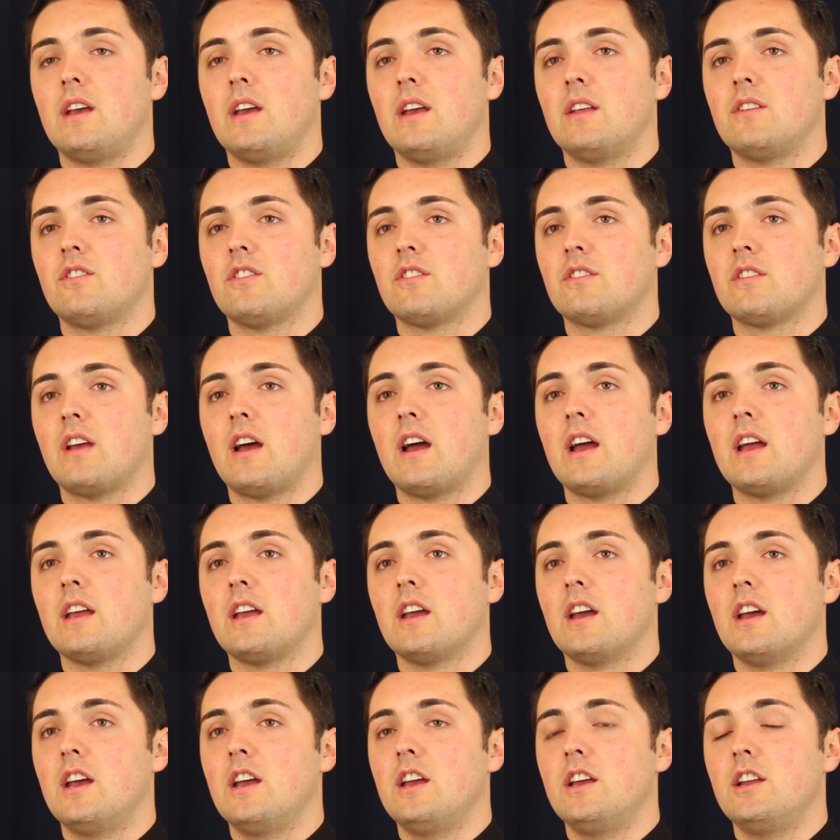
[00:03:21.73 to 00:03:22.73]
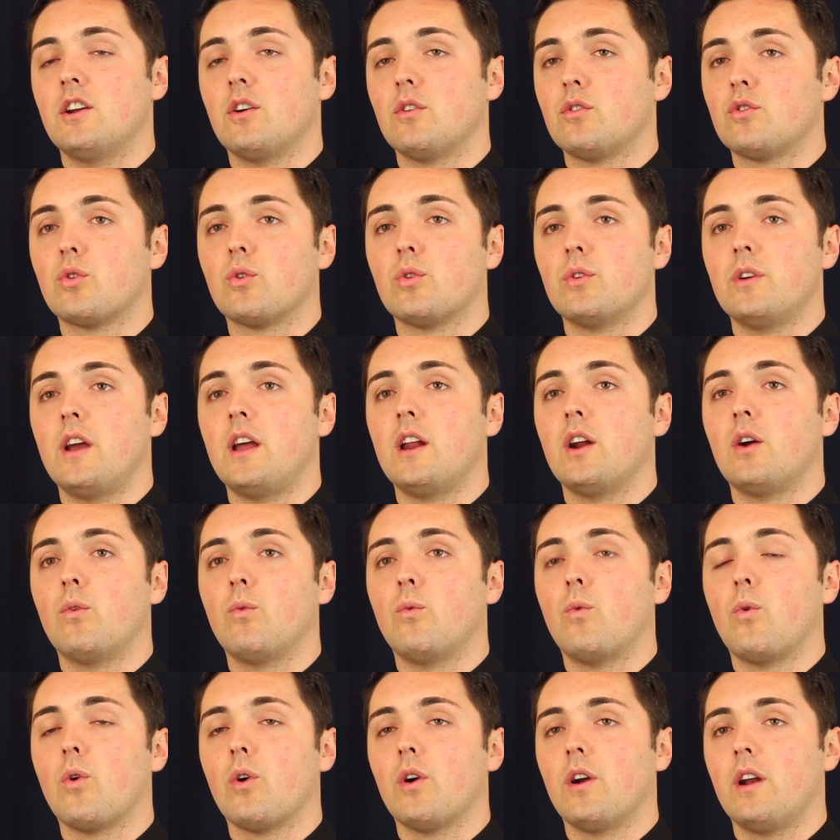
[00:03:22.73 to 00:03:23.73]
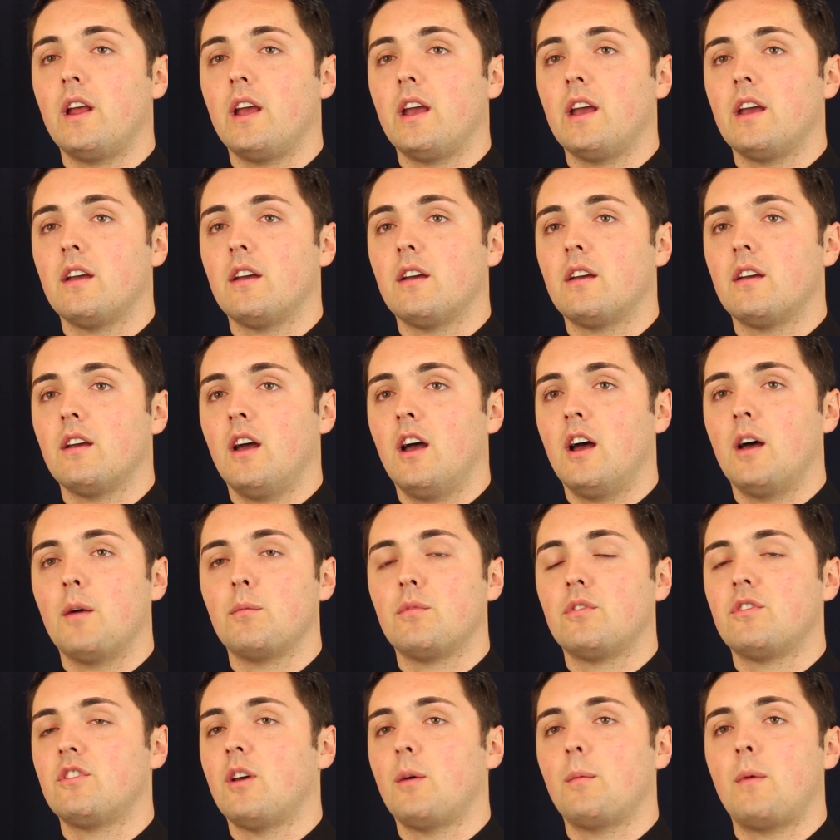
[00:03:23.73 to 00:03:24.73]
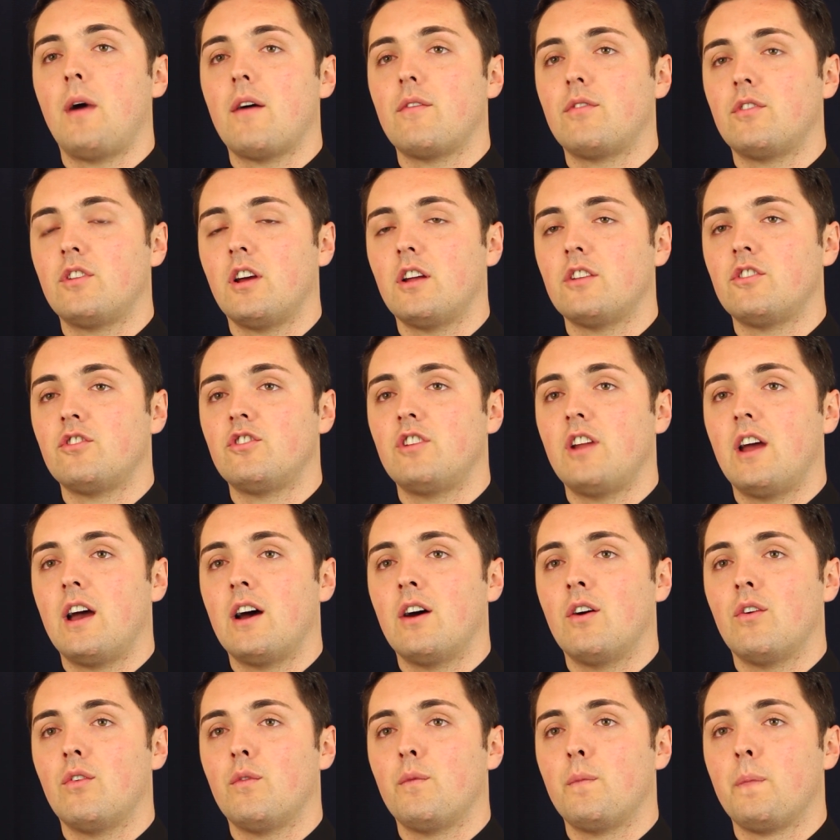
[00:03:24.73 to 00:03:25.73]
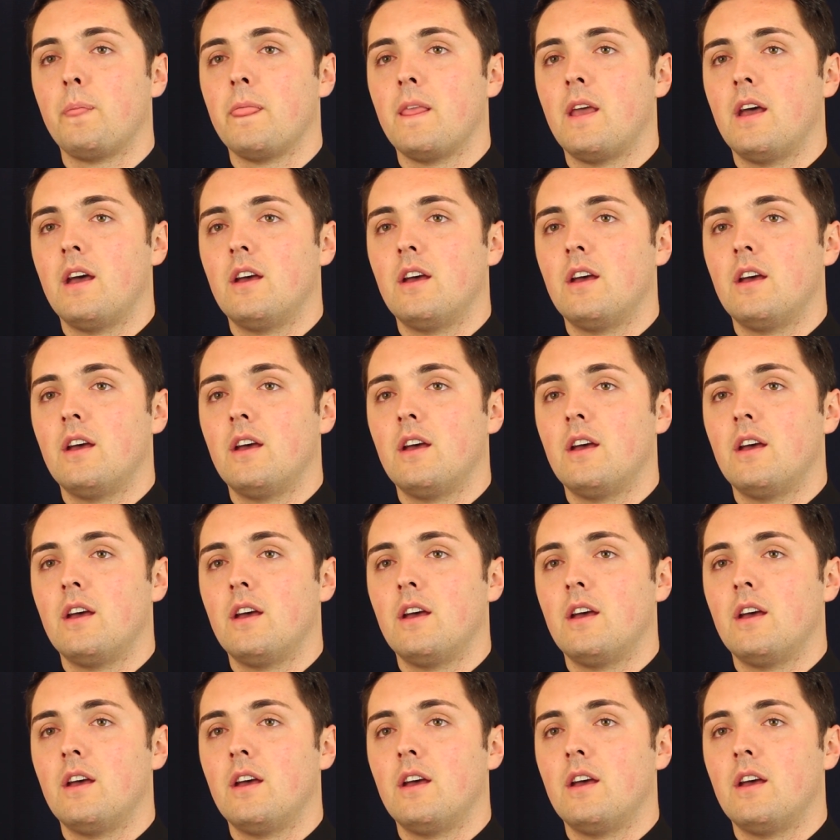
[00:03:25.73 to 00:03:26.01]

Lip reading: It's just like, you know, tornado warning. Some have touched down.